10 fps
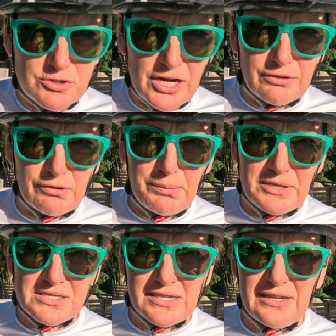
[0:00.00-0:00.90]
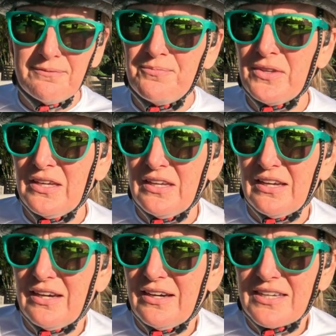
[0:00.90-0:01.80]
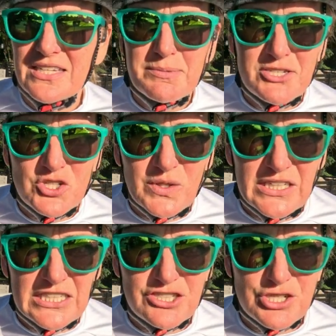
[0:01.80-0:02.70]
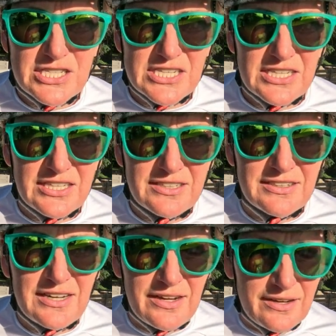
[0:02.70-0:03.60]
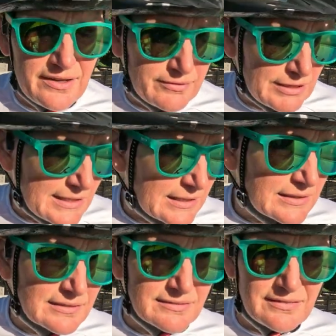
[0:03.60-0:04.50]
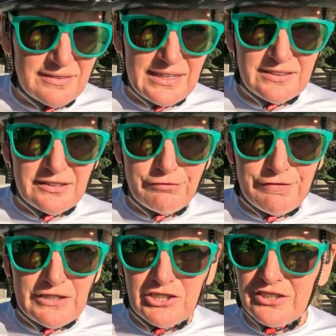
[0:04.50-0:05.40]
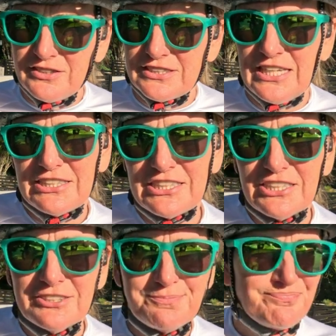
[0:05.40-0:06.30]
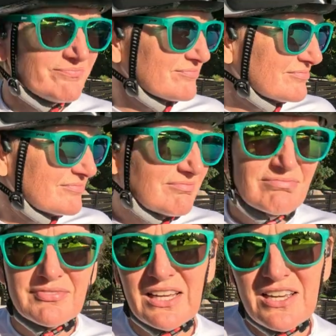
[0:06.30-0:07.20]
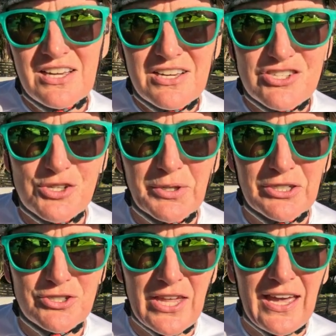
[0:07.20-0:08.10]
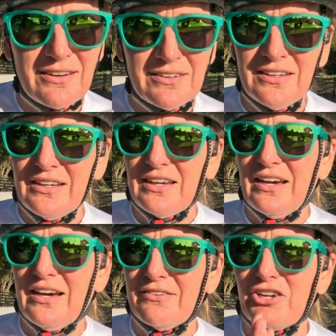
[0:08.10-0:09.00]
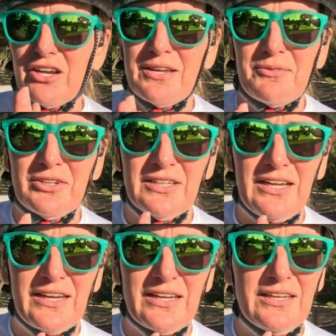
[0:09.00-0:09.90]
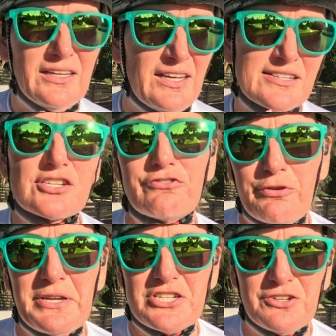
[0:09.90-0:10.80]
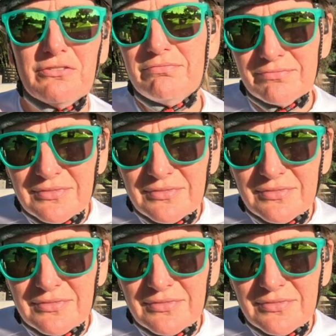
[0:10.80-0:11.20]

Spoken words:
some track repeats again. He's been showing an interest in running and getting a little fitter and a little healthier. So we're gonna do that. I've got him on and it's good for me too.